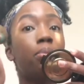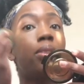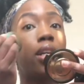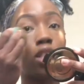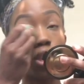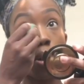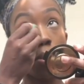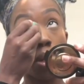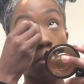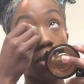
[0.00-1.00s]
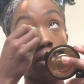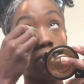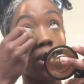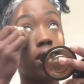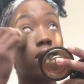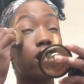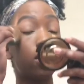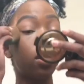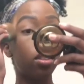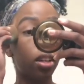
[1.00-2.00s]
there's so many benefits
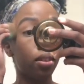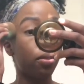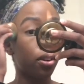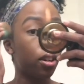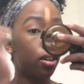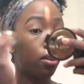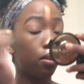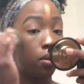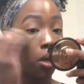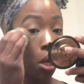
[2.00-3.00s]
still there for you.